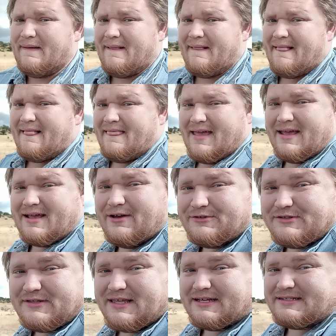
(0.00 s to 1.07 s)
That goes
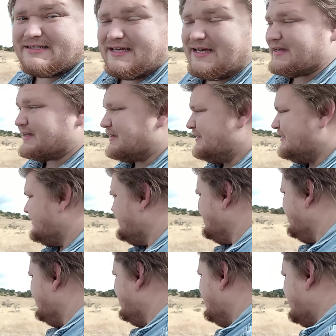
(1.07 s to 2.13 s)
without saying.
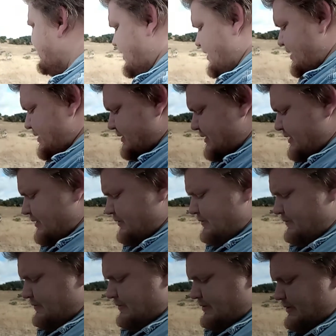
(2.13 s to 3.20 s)
Okay, so
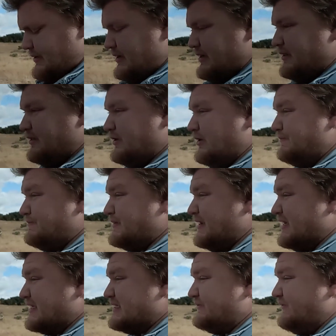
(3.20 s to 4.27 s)
need to load up the
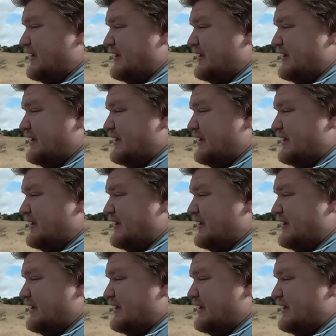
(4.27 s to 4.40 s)
next five.